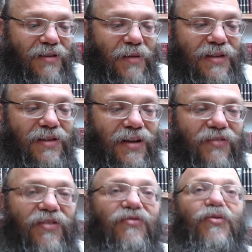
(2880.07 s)
makes it
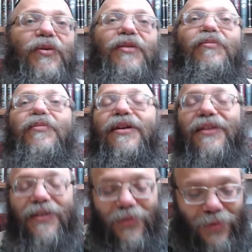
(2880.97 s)
chaviv for me, but
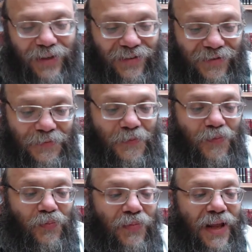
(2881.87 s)
whatever.
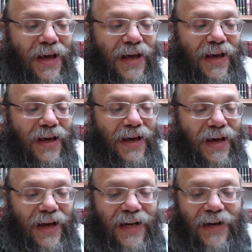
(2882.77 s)

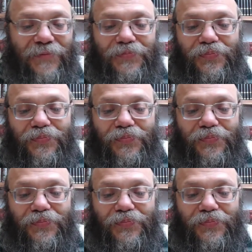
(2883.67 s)
Anyhow,